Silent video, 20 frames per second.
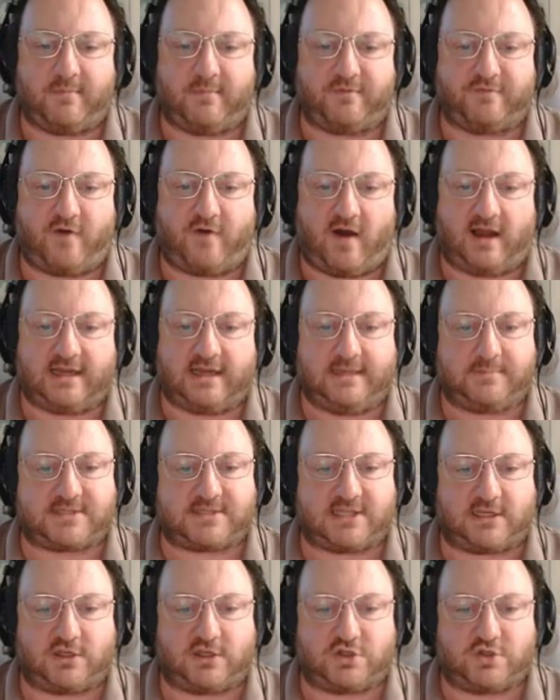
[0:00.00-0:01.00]
Vile
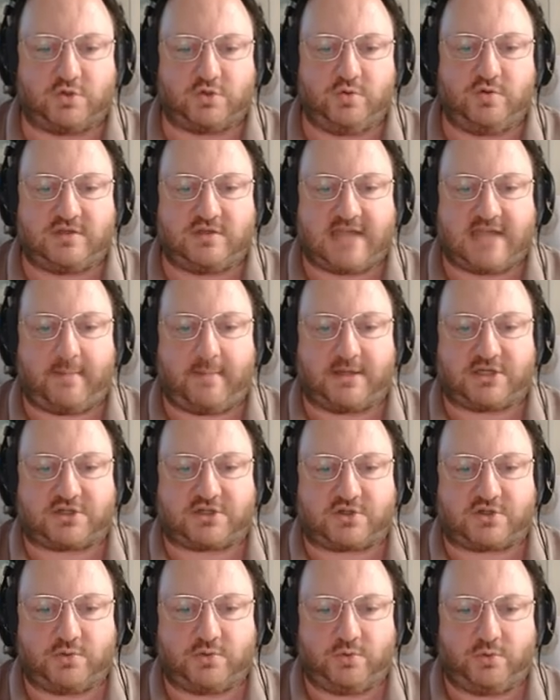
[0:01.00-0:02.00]
Imps that could do
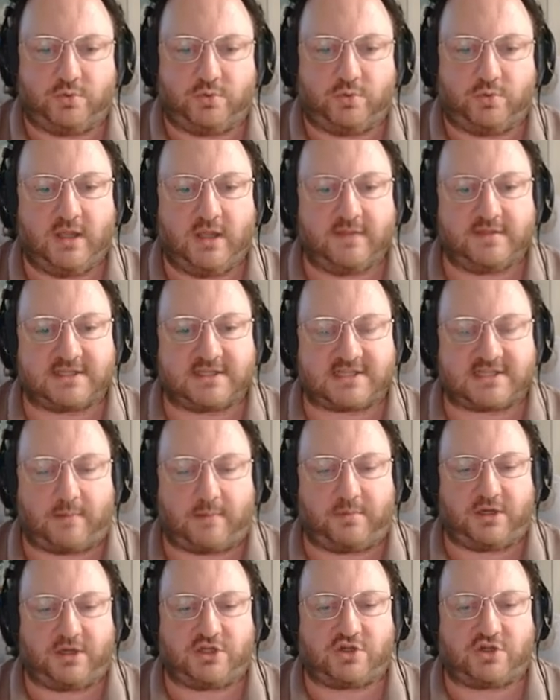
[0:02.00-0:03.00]
damage to the
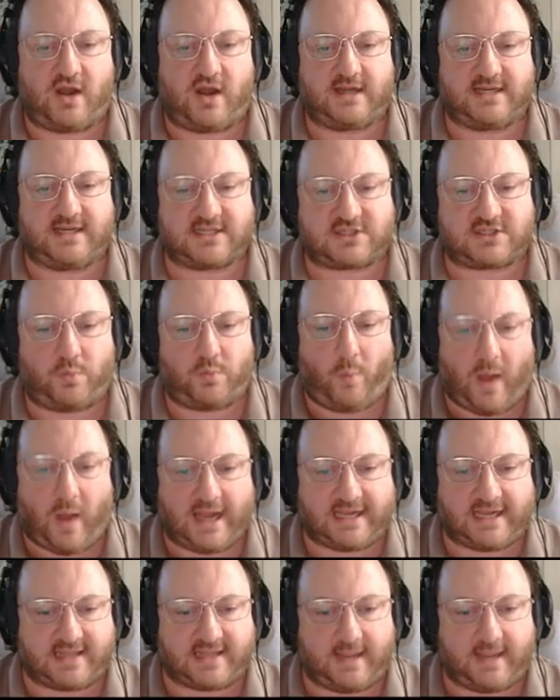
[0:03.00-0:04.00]
Slumbering Giantess to
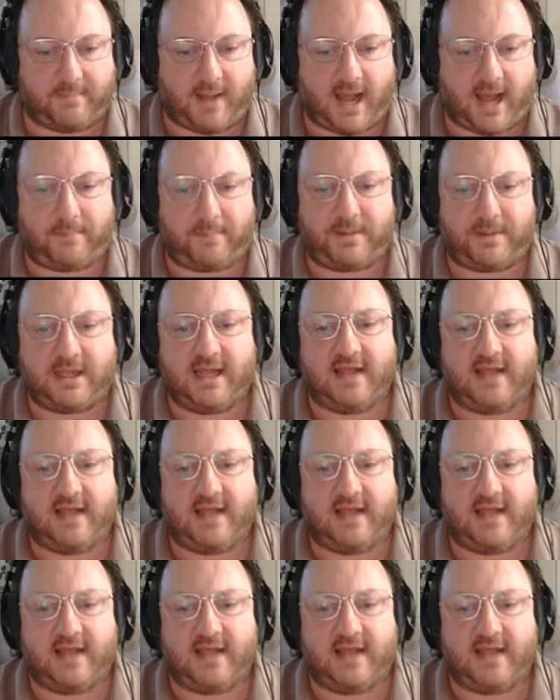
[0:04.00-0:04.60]
wake them up.